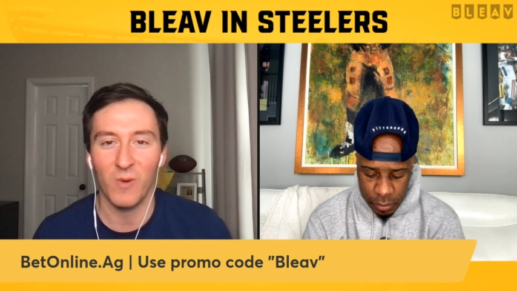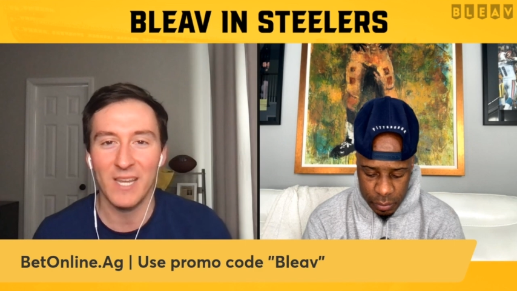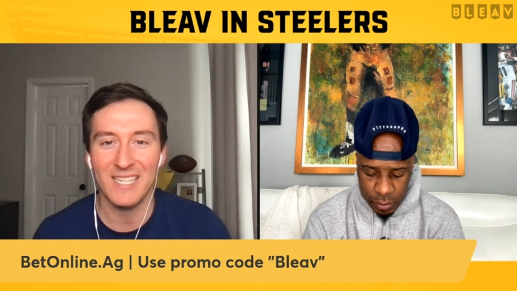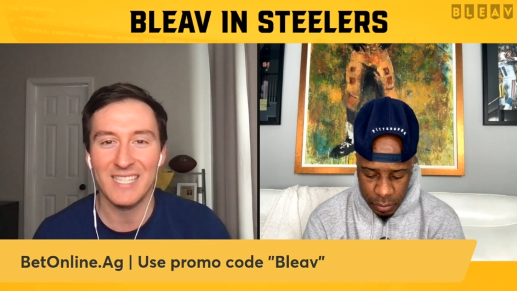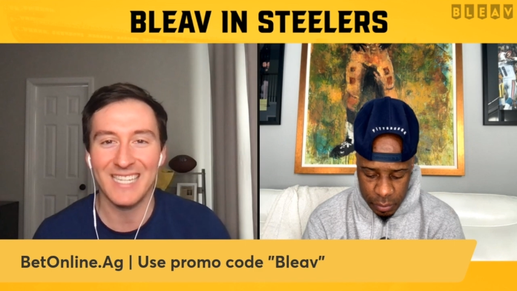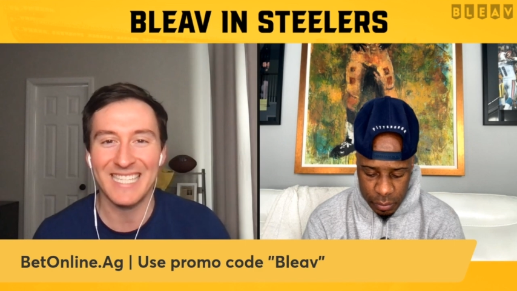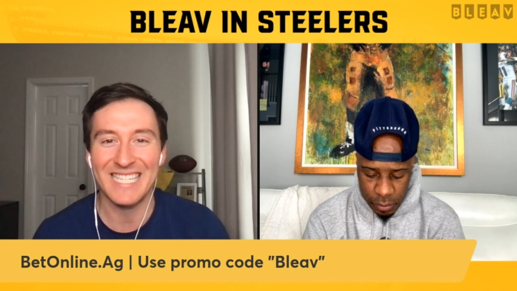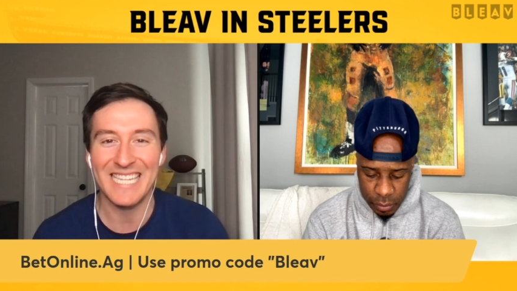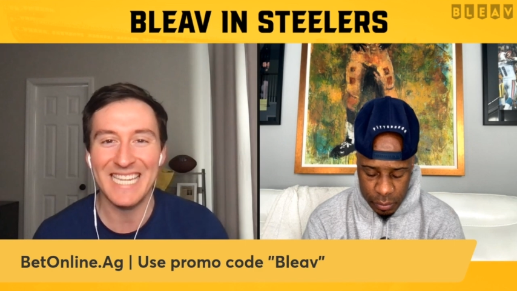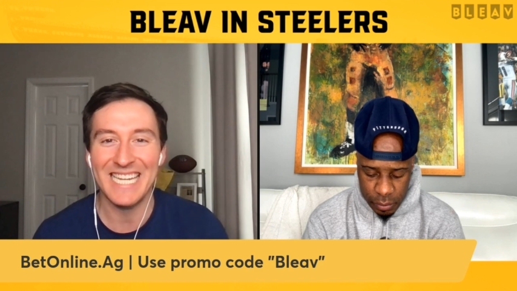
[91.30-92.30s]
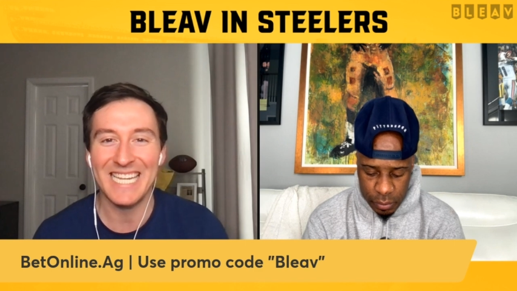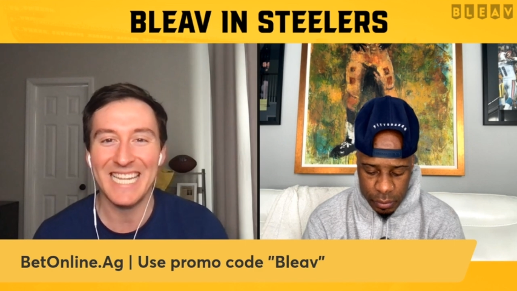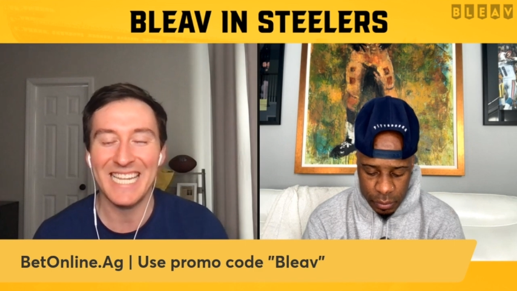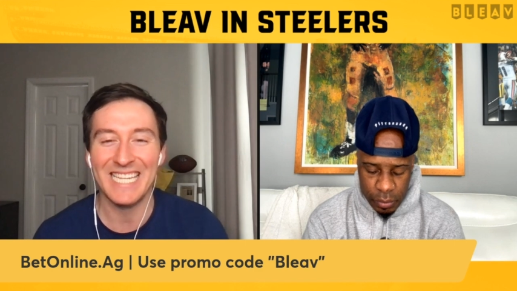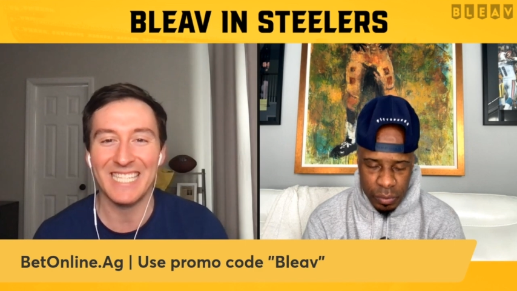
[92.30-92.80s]
Speaker 1: Week 16
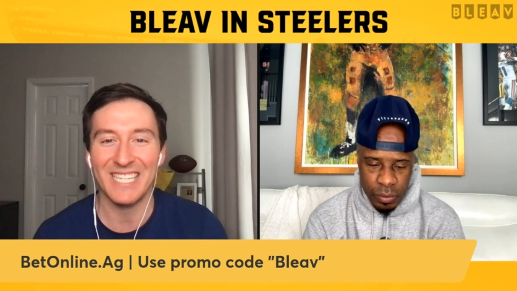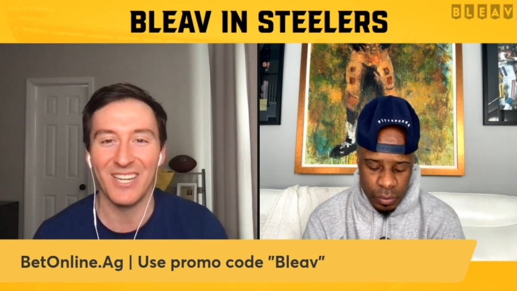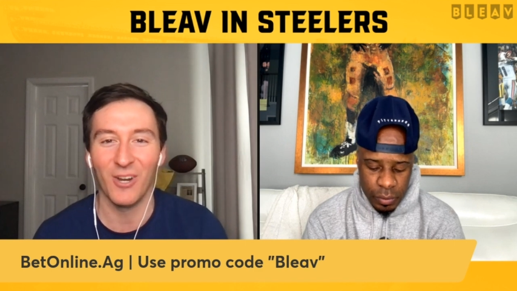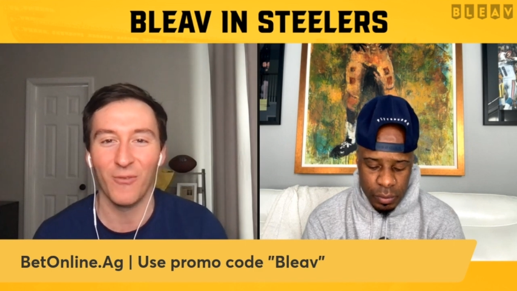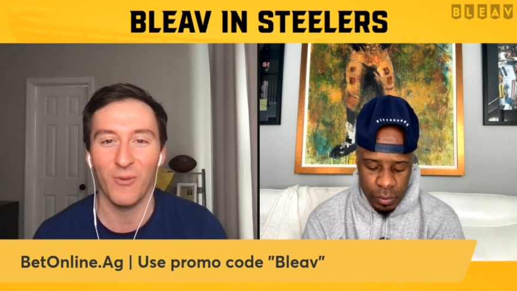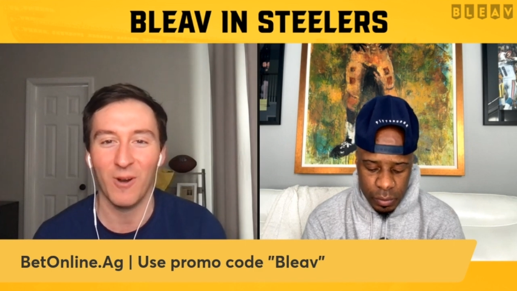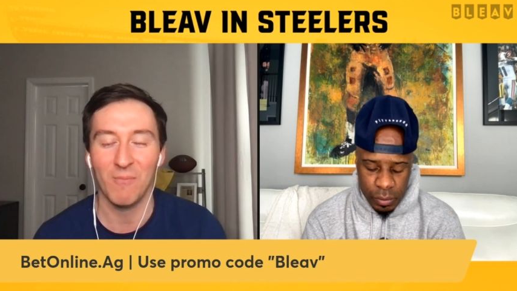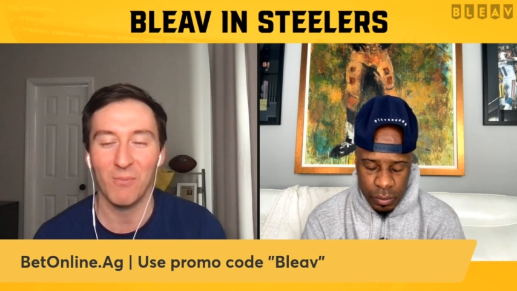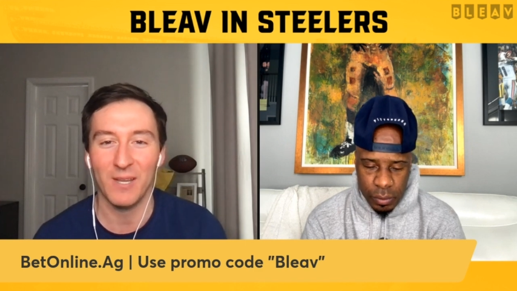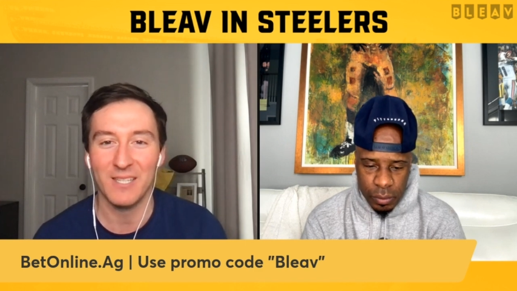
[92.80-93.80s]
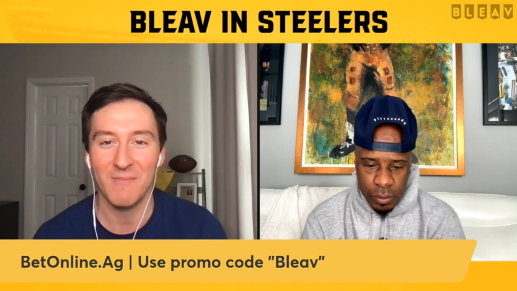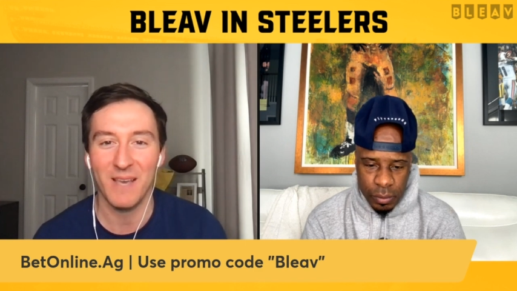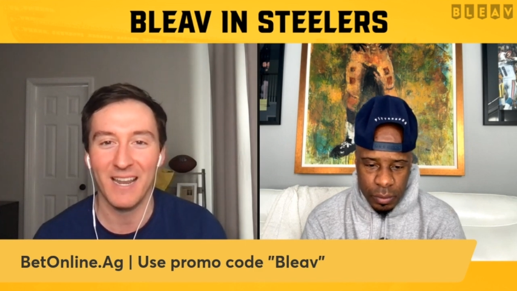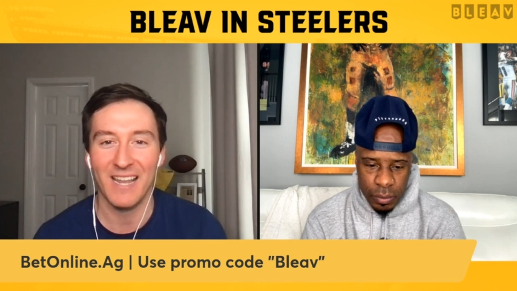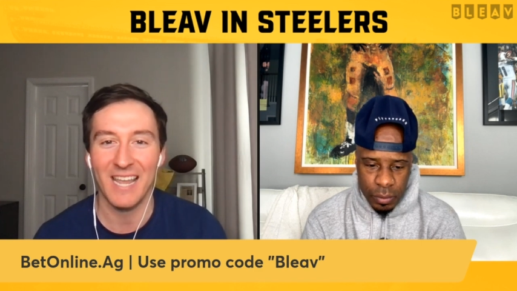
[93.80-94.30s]
is here. If you want to place a bet
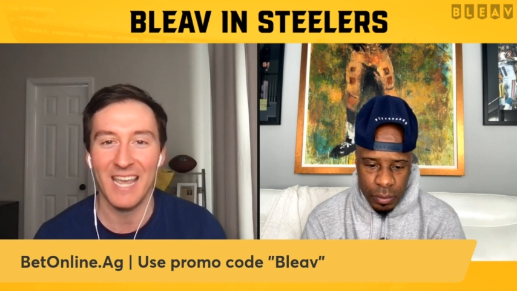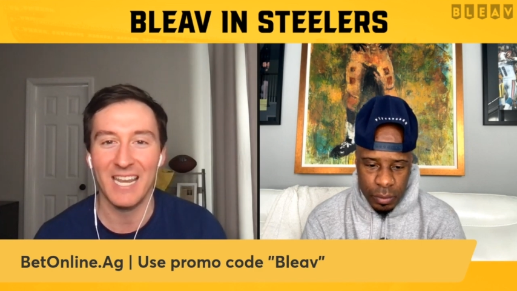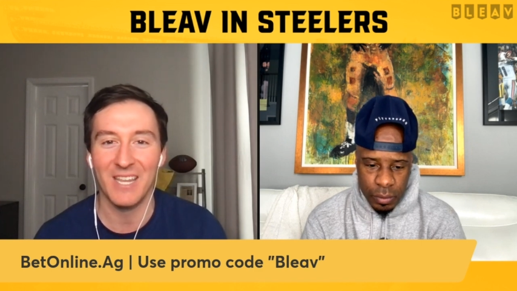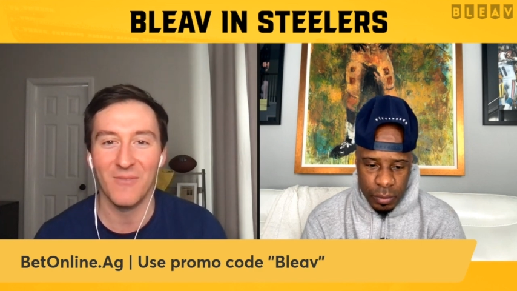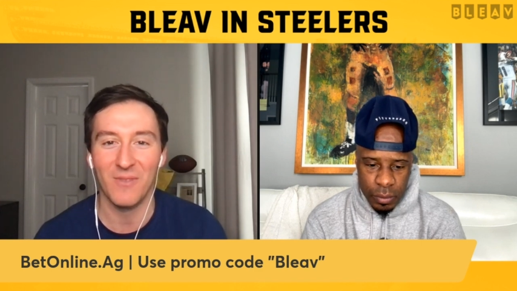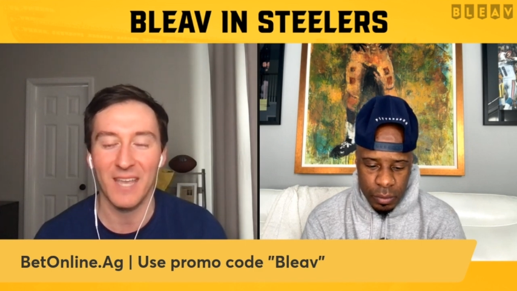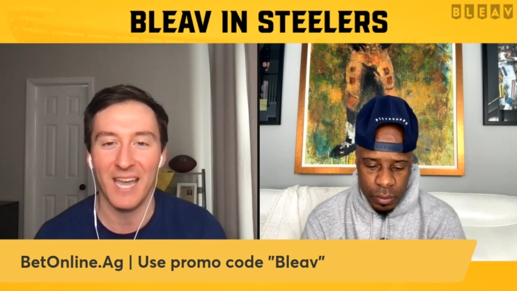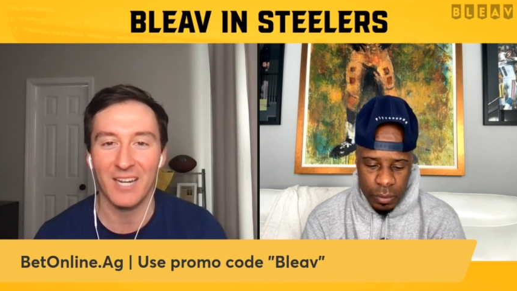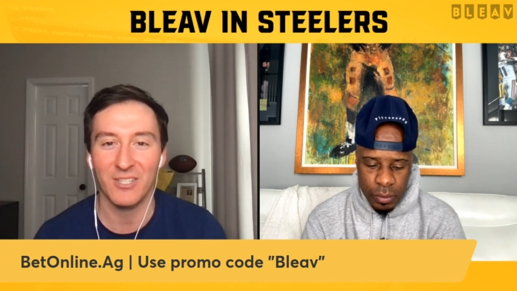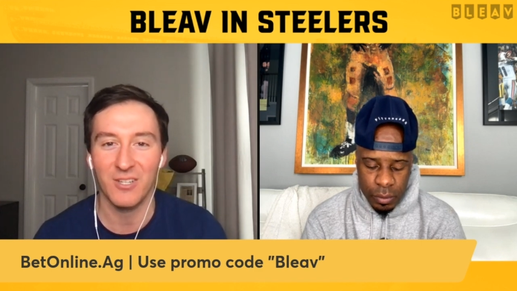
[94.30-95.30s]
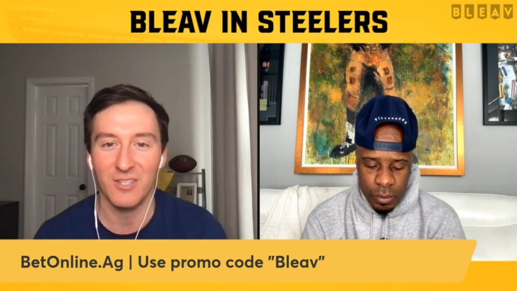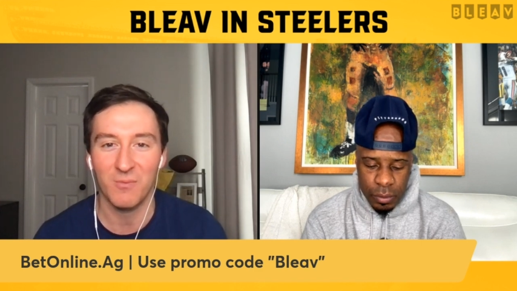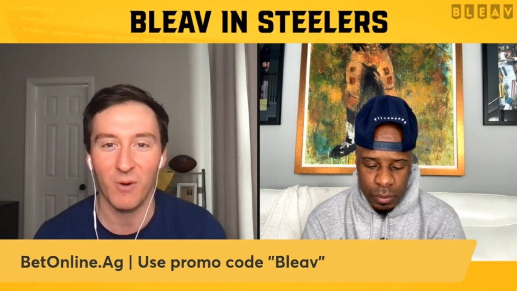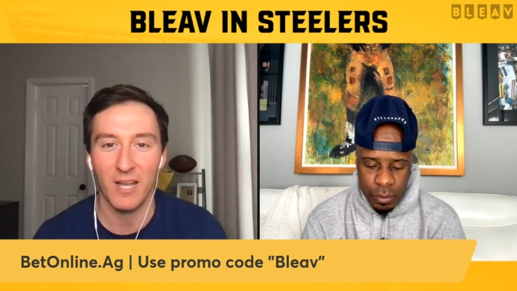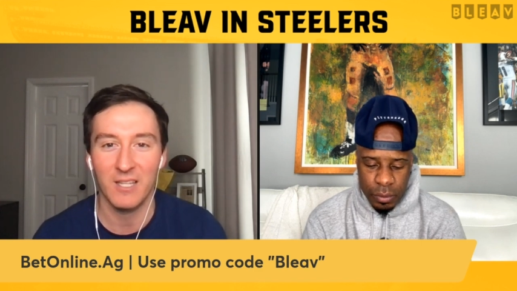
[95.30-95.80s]
on any of the action,
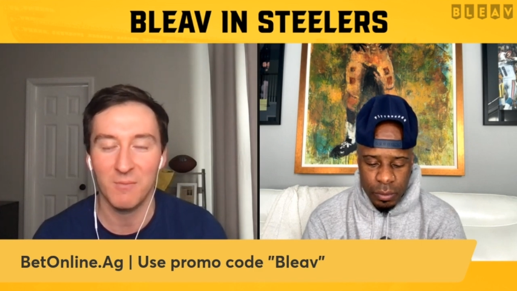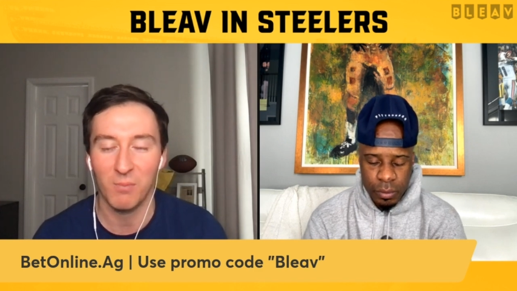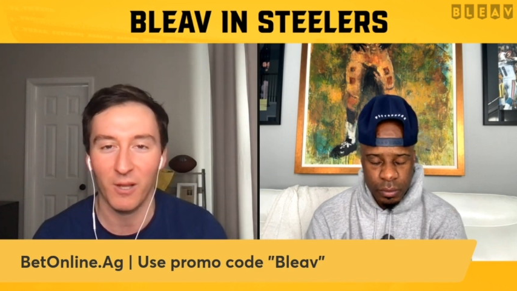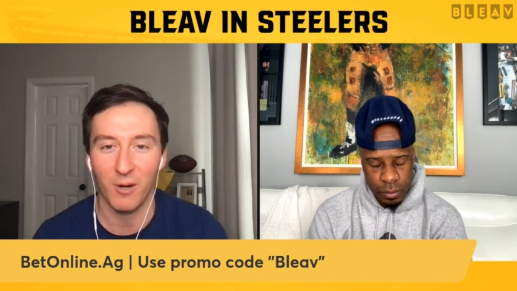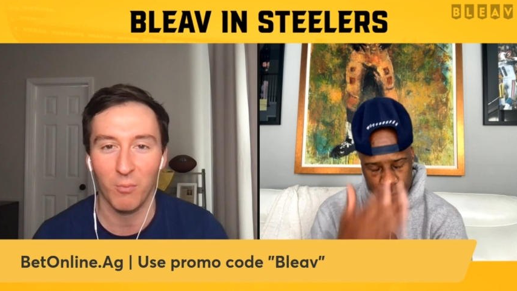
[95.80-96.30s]
spreads, player